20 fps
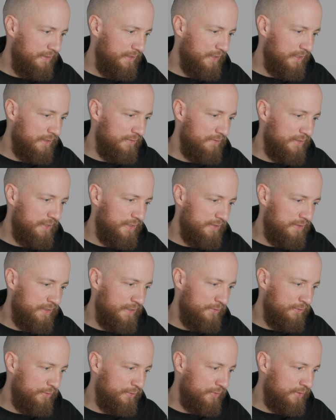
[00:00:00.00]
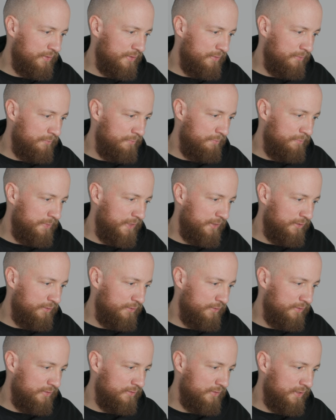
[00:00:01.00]
Yeah, and here you can
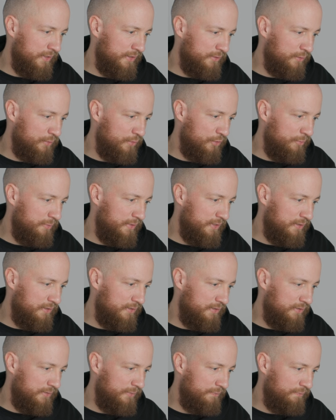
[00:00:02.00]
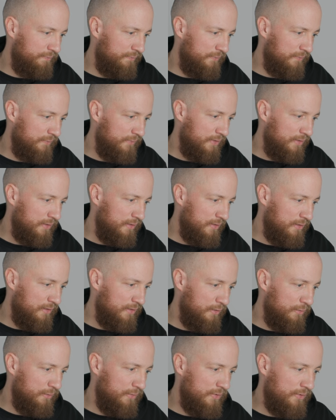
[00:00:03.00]
pick your desired orbit,
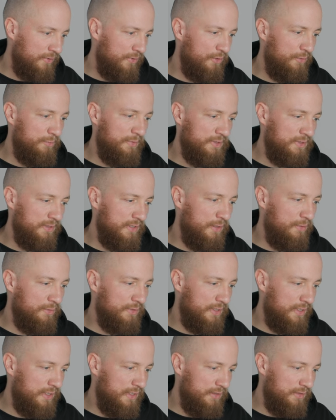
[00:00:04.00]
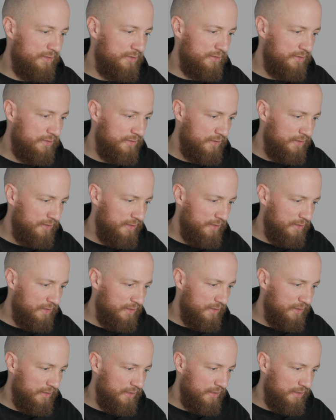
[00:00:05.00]
low Earth orbit in our case
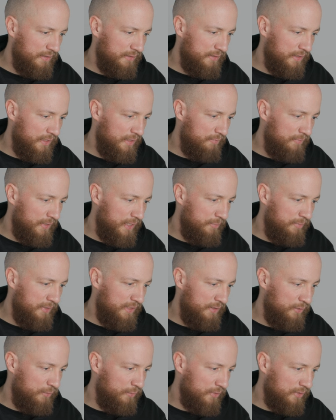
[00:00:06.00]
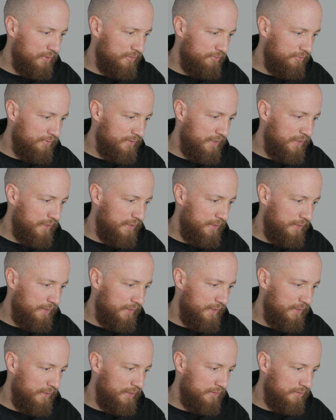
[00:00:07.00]
and then maybe you want to fly
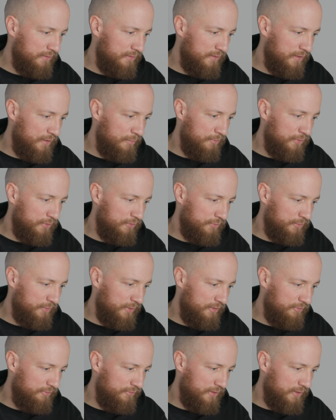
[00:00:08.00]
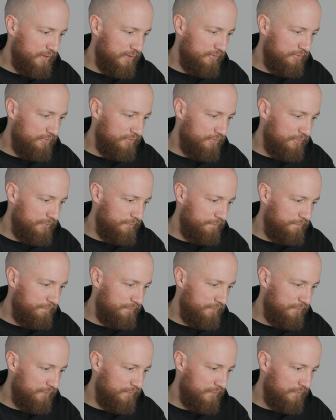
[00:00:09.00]
in summer of 25.
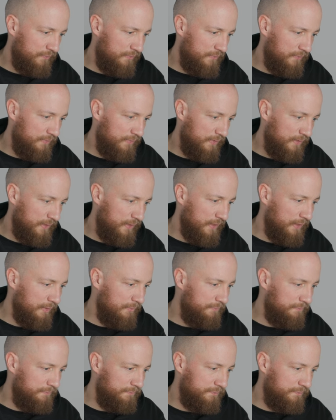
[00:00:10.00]
Yeah.